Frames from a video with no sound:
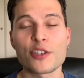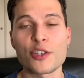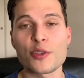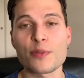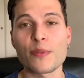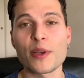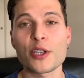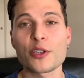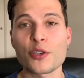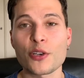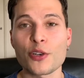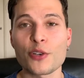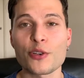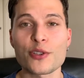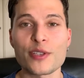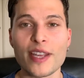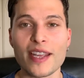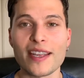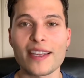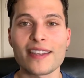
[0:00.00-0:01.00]
Just make sure you're
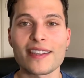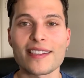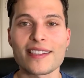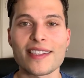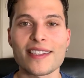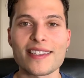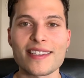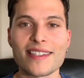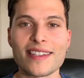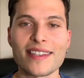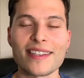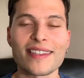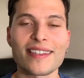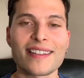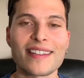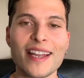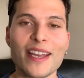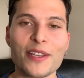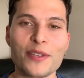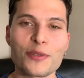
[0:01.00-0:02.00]
staying
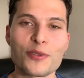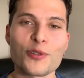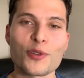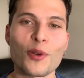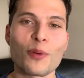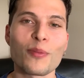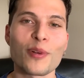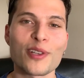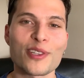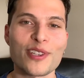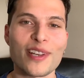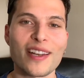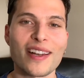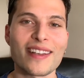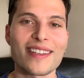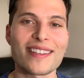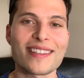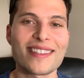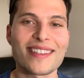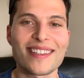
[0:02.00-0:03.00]
consistent. Thank you so much
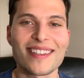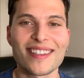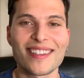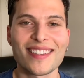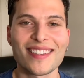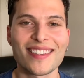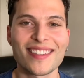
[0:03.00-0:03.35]
guys.